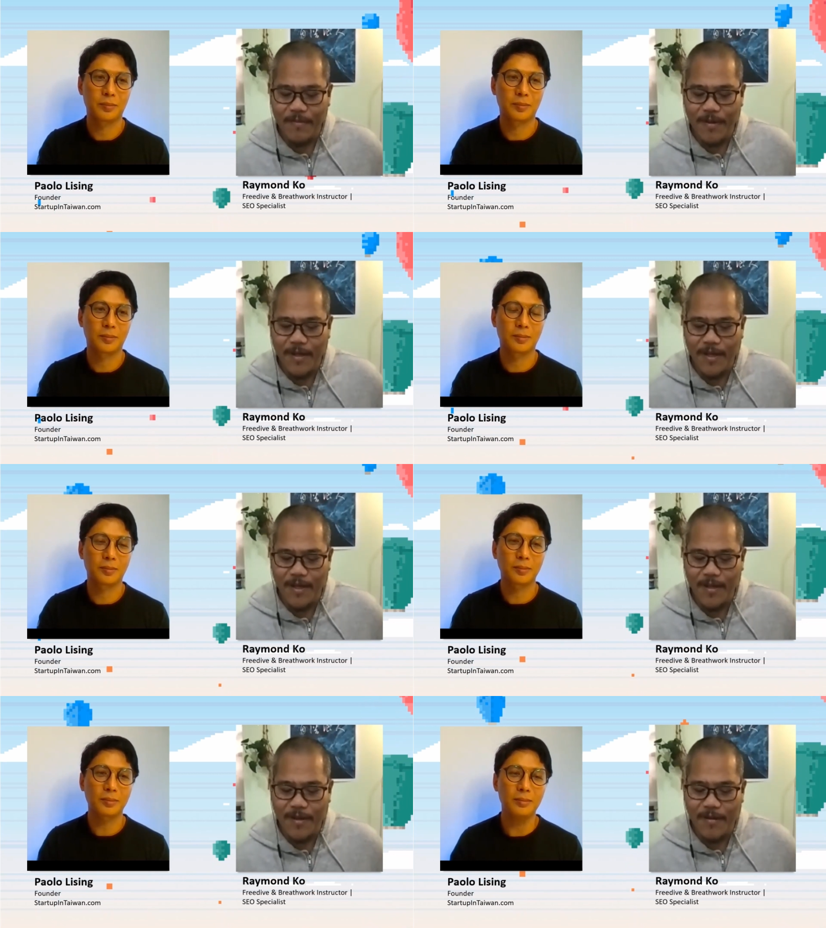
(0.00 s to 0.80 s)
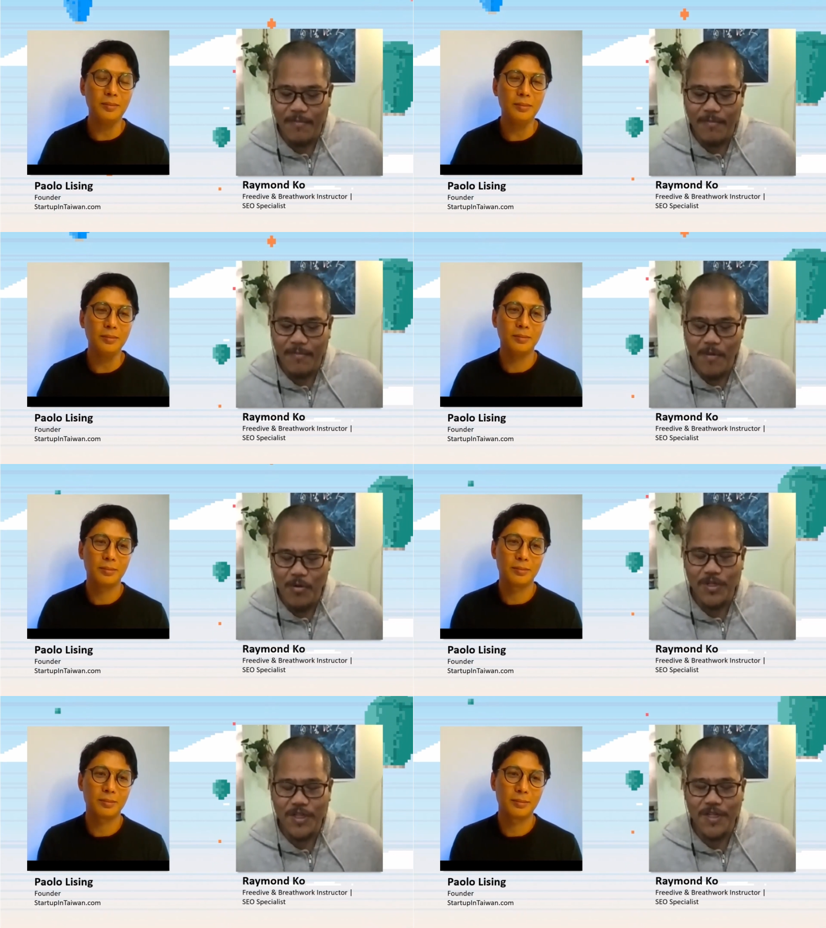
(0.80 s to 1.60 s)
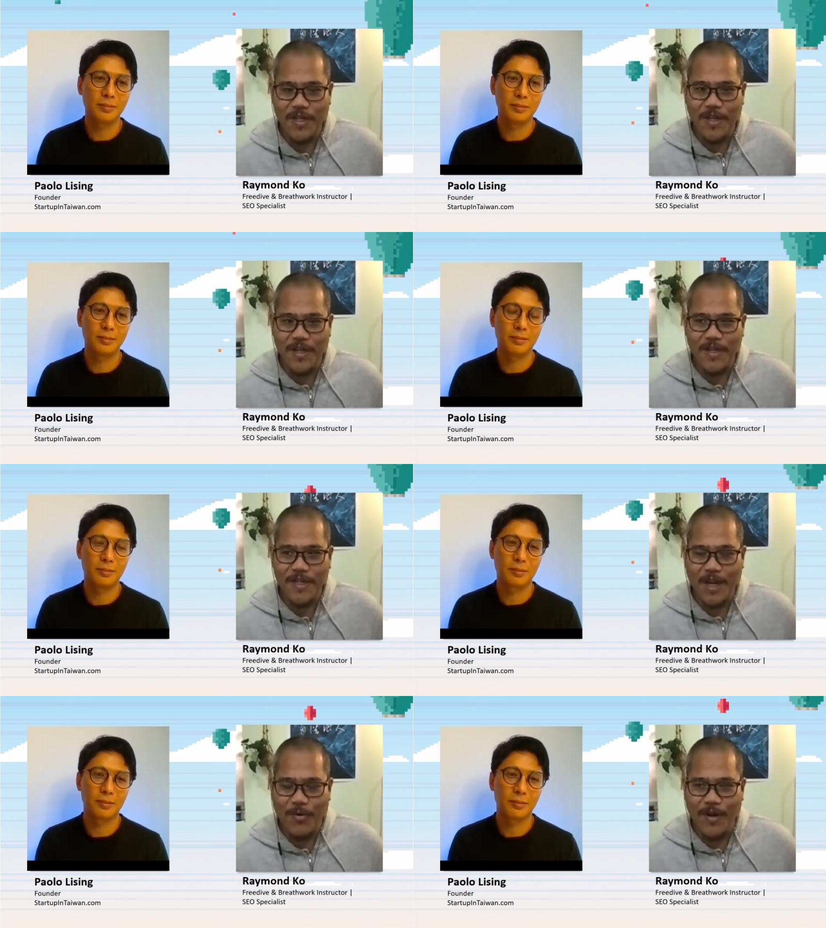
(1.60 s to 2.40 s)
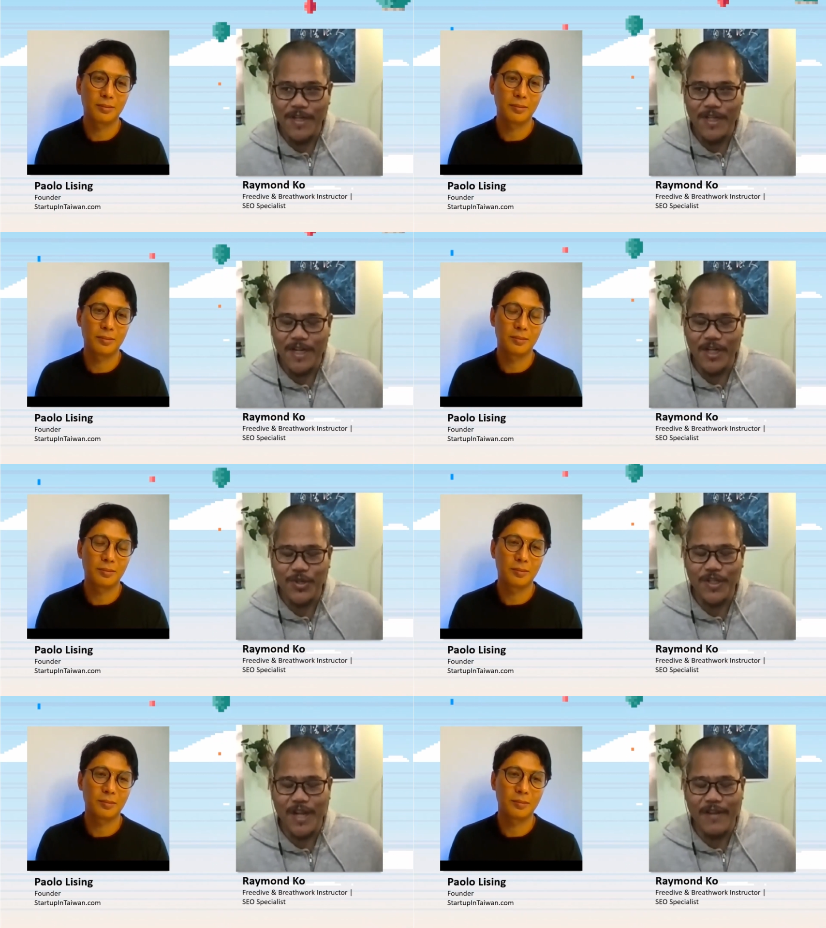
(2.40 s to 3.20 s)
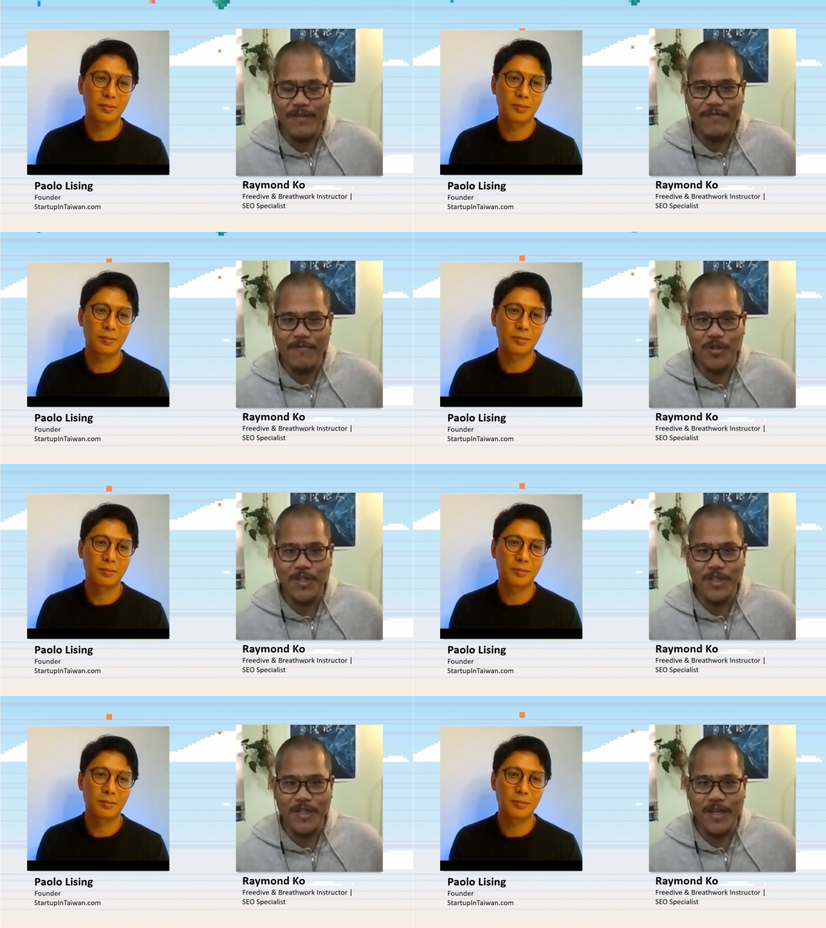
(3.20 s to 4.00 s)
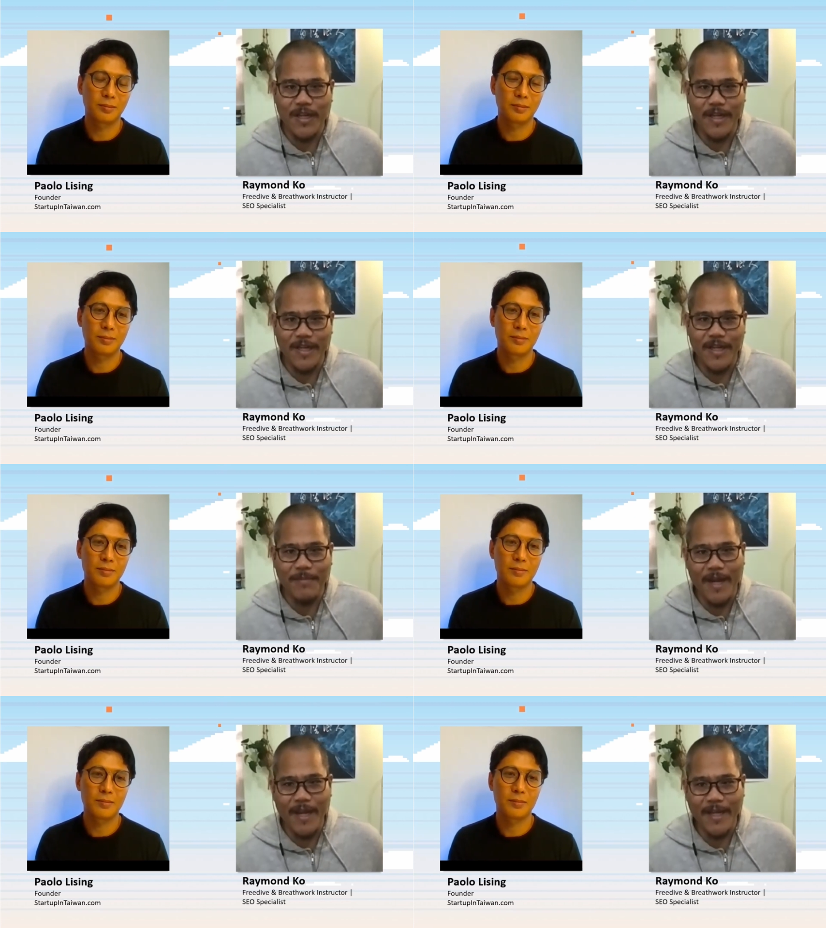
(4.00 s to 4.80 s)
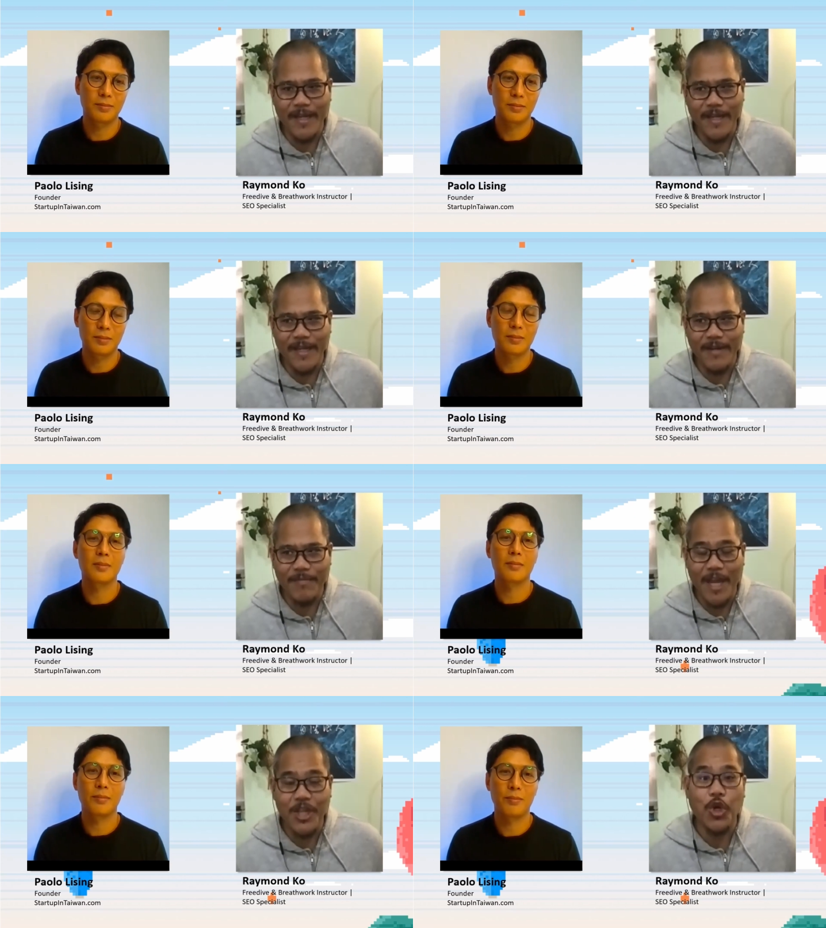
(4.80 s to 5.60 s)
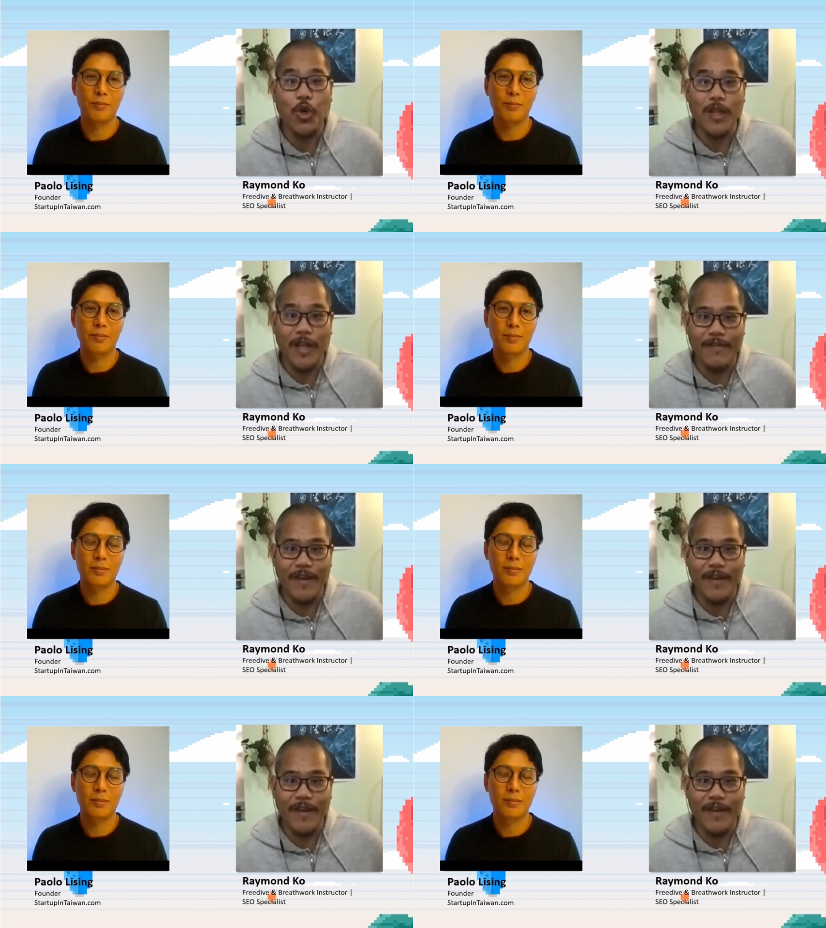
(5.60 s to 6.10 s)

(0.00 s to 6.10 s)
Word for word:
Speaker 1: uh, most Taiwan is the country that I lived most uh, in in my in my adult life.